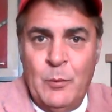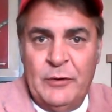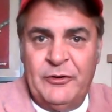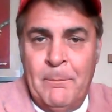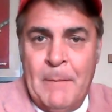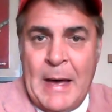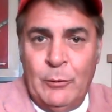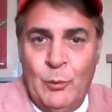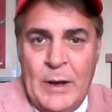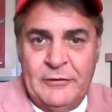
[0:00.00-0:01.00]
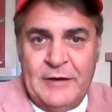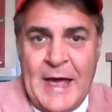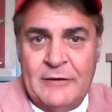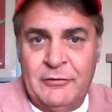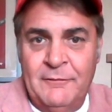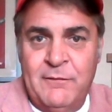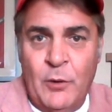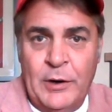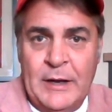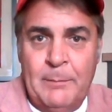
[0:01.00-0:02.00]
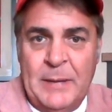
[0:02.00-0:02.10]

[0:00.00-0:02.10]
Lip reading: with some Mountain West action for you.